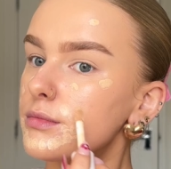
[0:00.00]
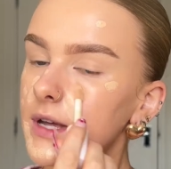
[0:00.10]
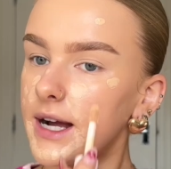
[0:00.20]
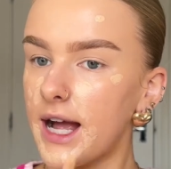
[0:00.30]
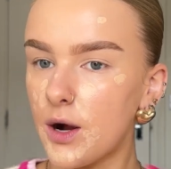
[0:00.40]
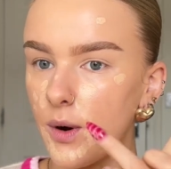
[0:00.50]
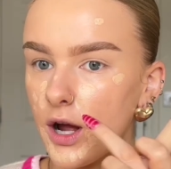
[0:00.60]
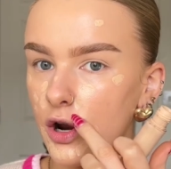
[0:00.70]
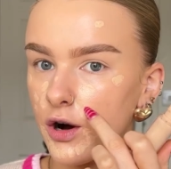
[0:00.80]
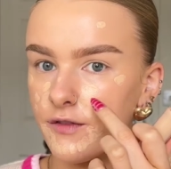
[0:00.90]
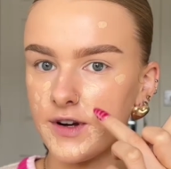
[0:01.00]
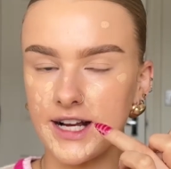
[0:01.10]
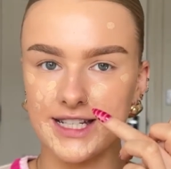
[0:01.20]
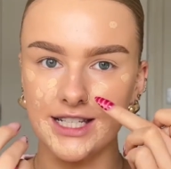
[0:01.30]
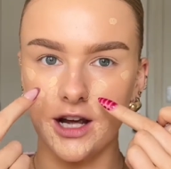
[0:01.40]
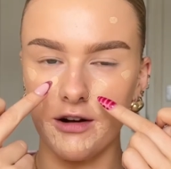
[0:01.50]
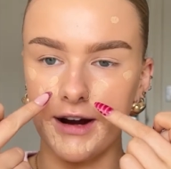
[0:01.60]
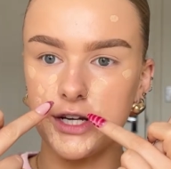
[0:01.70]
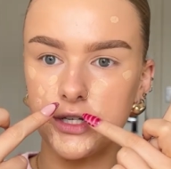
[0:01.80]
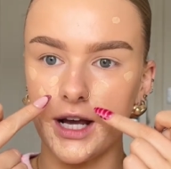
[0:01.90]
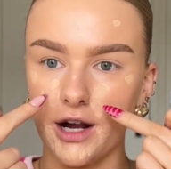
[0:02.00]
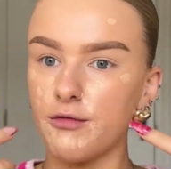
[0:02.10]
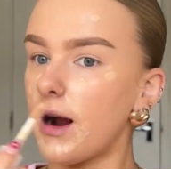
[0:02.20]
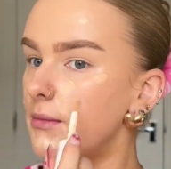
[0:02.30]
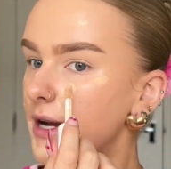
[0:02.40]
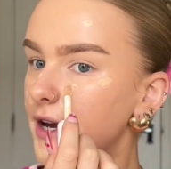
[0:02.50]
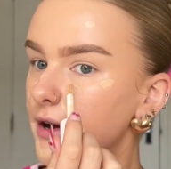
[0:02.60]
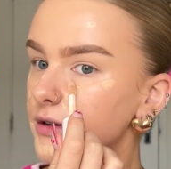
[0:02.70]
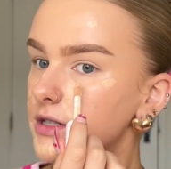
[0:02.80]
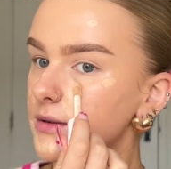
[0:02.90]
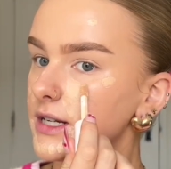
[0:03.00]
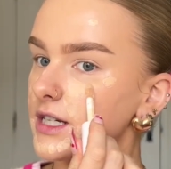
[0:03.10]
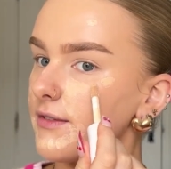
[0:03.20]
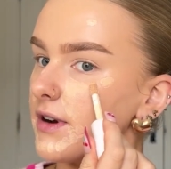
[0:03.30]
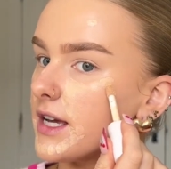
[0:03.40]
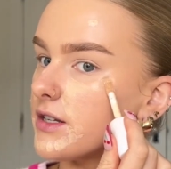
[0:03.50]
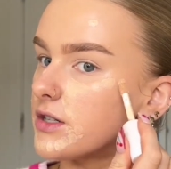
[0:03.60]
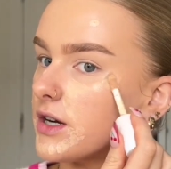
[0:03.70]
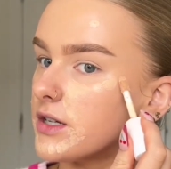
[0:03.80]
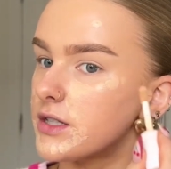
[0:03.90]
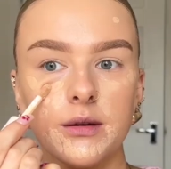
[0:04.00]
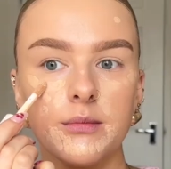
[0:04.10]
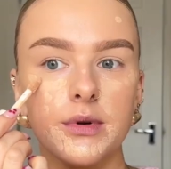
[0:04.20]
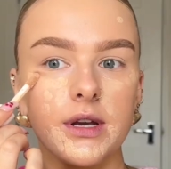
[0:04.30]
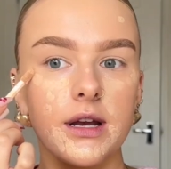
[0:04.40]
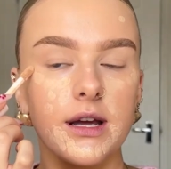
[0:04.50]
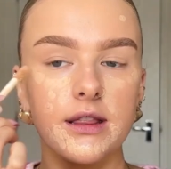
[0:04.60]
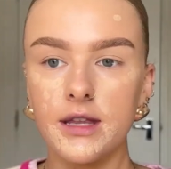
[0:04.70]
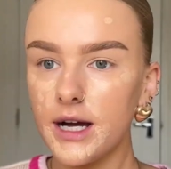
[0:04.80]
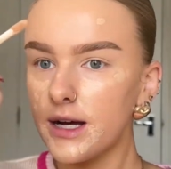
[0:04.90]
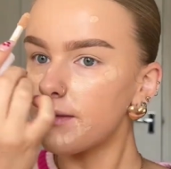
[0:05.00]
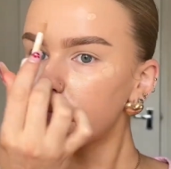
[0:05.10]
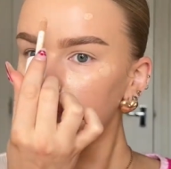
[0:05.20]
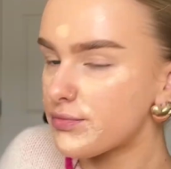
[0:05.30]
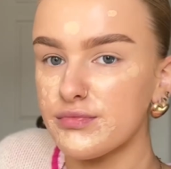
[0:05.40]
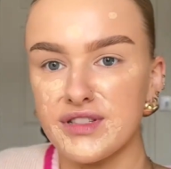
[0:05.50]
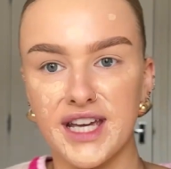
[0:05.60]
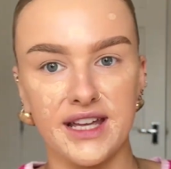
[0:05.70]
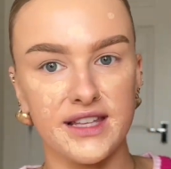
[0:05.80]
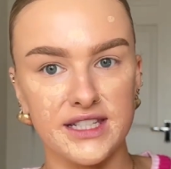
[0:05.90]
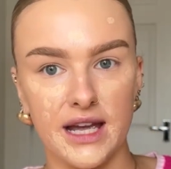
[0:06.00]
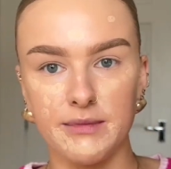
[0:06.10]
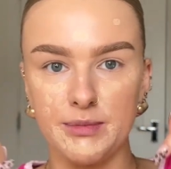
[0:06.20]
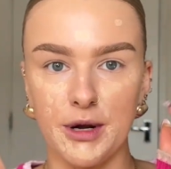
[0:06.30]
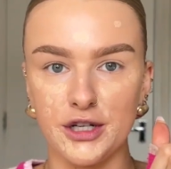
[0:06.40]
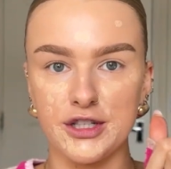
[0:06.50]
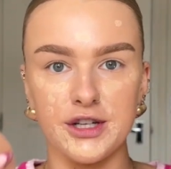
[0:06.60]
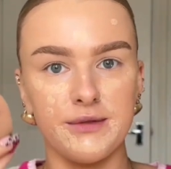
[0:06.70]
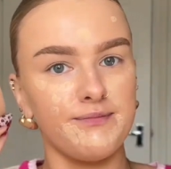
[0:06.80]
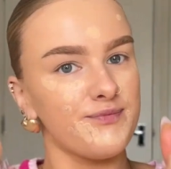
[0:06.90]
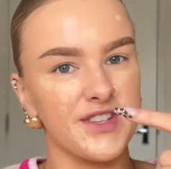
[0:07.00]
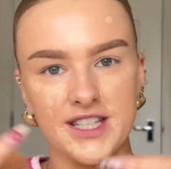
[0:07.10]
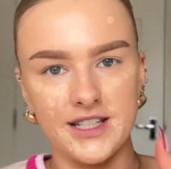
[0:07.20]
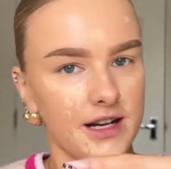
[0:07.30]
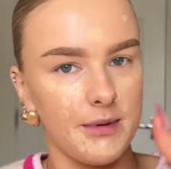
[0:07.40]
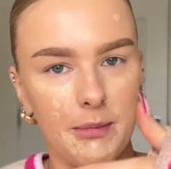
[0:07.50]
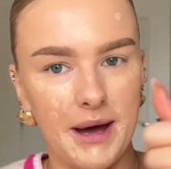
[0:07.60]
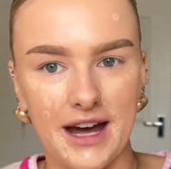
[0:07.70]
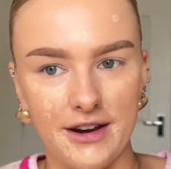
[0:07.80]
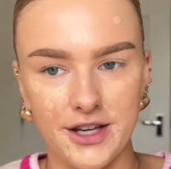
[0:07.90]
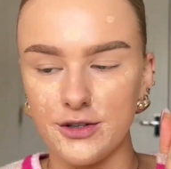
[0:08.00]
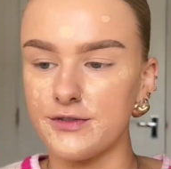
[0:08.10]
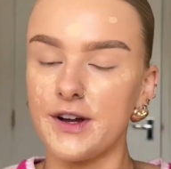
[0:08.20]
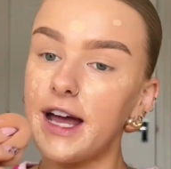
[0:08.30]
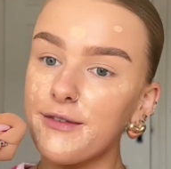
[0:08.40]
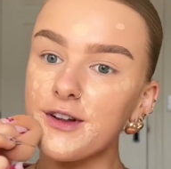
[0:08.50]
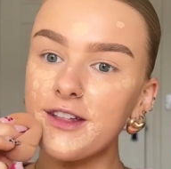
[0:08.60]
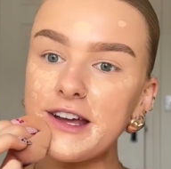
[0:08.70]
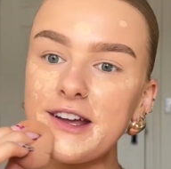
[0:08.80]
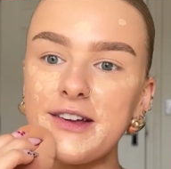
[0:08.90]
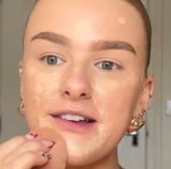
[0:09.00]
I get quite a lot of like discoloration like around my nose, so I generally just put it like that. Taking the same sponge that this is going to be a pattern I use for everything.